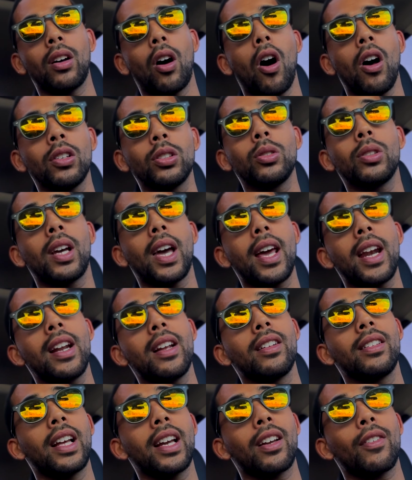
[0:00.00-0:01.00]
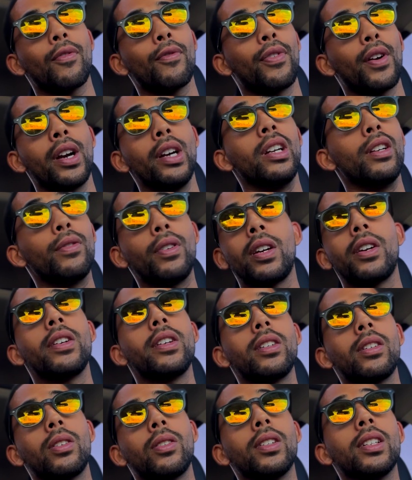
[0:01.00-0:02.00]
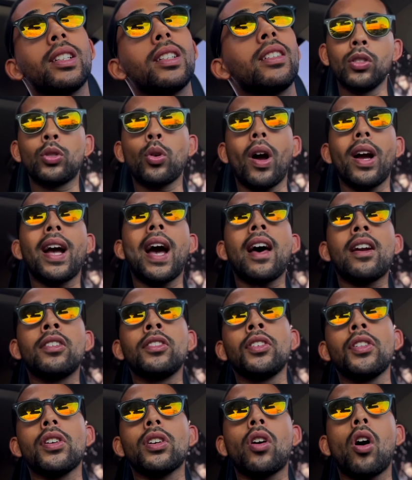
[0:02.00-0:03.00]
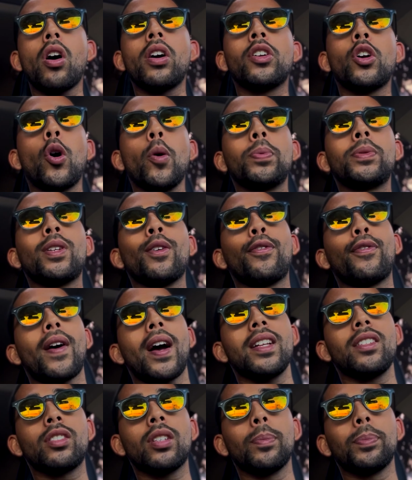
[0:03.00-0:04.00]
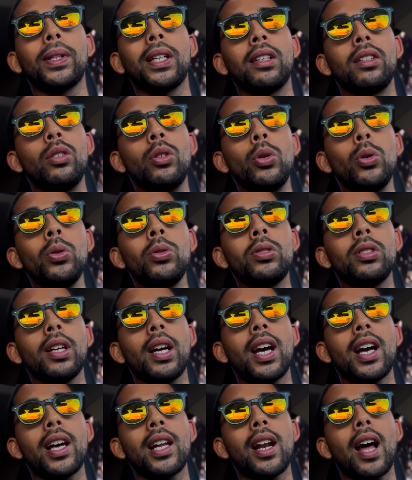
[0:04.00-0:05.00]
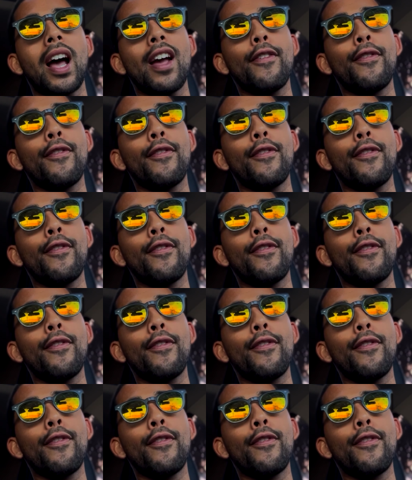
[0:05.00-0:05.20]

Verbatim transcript: also getting like very very annoying so i got under the car in hopes to find something loose and i